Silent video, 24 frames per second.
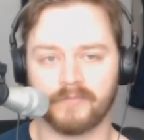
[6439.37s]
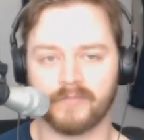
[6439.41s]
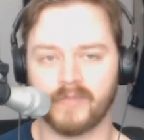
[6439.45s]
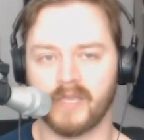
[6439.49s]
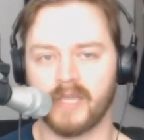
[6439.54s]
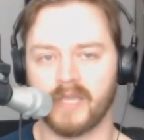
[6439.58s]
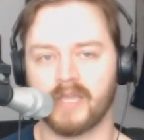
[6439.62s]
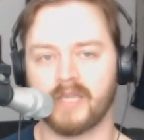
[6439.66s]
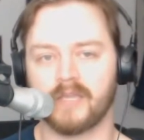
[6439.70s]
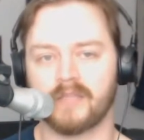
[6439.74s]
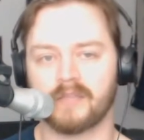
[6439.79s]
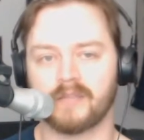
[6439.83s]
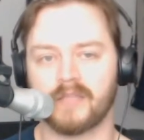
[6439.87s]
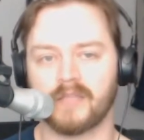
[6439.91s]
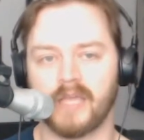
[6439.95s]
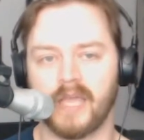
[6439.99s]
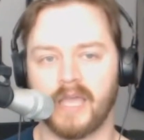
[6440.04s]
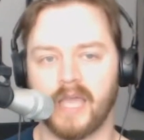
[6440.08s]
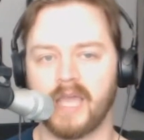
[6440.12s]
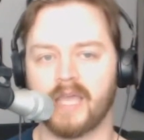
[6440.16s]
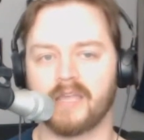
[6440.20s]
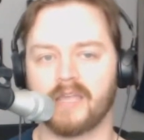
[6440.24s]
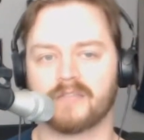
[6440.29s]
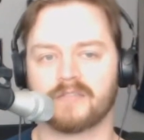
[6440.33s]
they
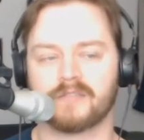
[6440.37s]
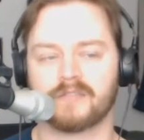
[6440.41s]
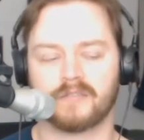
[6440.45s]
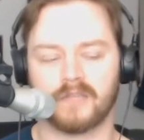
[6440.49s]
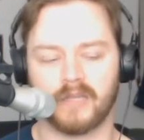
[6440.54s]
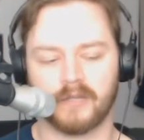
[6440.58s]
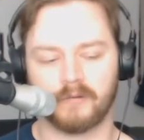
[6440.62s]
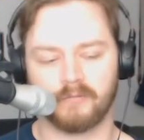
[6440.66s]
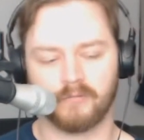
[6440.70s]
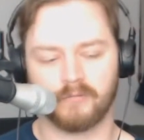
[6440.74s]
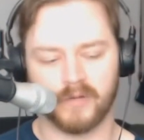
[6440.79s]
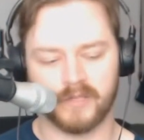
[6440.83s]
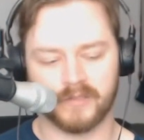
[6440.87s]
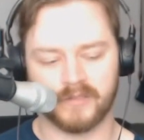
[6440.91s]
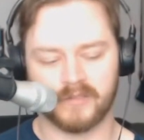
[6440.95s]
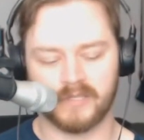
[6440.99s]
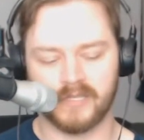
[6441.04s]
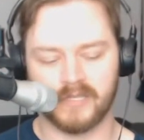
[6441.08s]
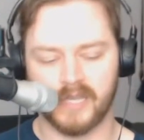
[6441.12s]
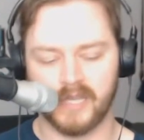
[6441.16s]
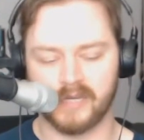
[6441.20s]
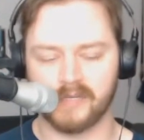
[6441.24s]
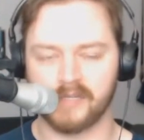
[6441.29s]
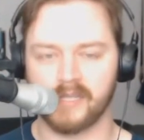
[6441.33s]
ask like what
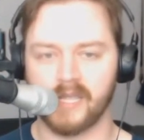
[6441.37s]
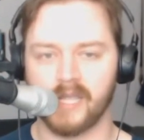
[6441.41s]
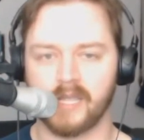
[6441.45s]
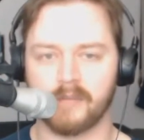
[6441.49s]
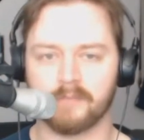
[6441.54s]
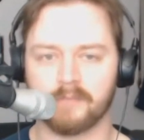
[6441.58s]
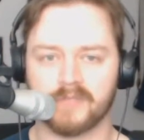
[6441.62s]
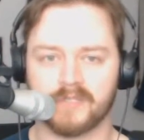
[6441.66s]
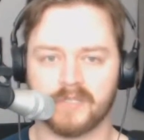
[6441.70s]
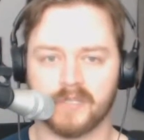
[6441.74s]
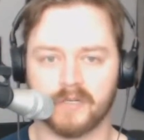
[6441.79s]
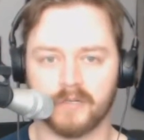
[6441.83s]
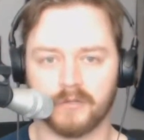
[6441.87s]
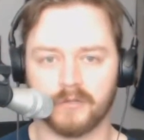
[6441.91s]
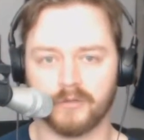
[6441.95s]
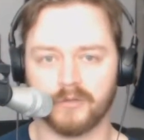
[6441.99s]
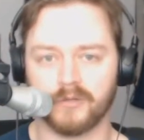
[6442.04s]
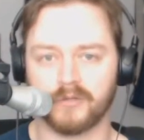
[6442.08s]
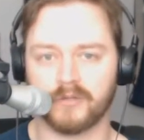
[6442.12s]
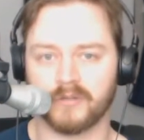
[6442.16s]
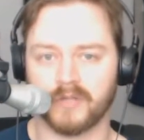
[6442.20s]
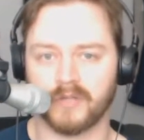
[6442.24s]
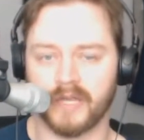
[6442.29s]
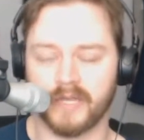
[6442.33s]
the end game is going to
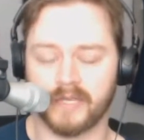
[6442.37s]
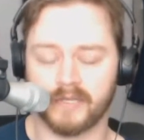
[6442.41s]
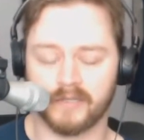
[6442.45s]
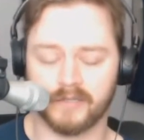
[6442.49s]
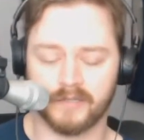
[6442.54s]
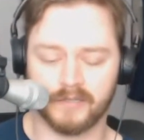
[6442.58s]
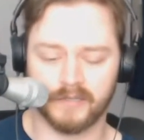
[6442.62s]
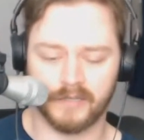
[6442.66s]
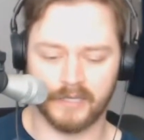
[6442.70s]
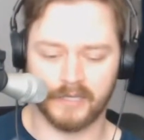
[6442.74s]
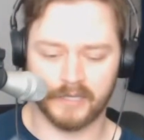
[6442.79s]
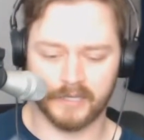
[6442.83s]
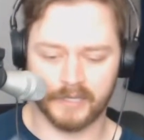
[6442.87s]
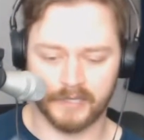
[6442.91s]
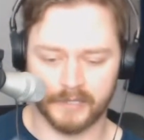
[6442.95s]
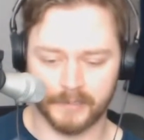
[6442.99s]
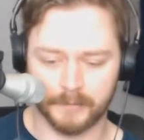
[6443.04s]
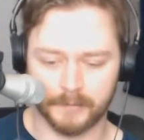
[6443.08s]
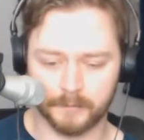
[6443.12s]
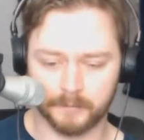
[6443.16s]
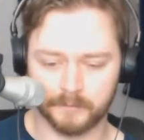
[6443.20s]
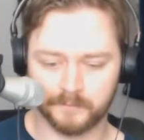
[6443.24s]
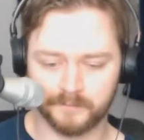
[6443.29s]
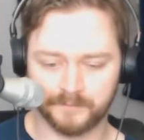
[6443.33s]
look like.
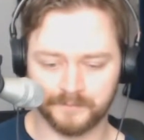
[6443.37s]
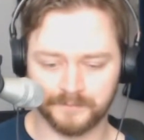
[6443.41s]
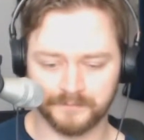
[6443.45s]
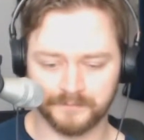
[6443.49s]
And